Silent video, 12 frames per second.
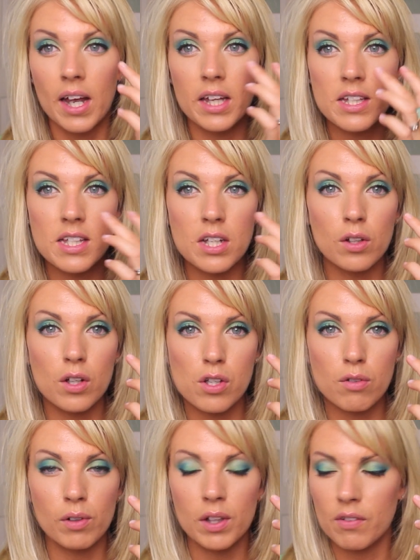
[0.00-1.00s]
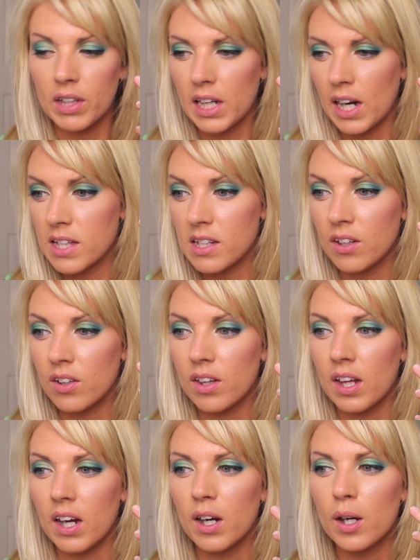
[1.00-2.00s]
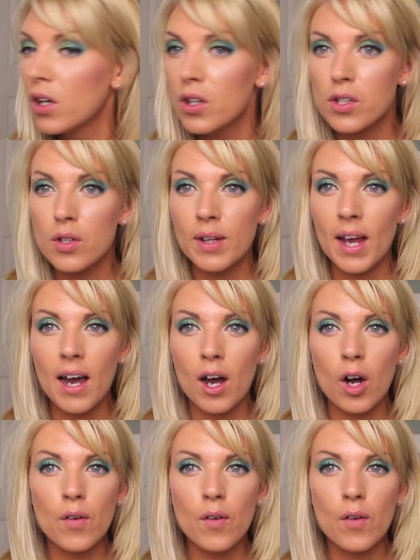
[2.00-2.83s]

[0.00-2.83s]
it still looks really really nice under there so yeah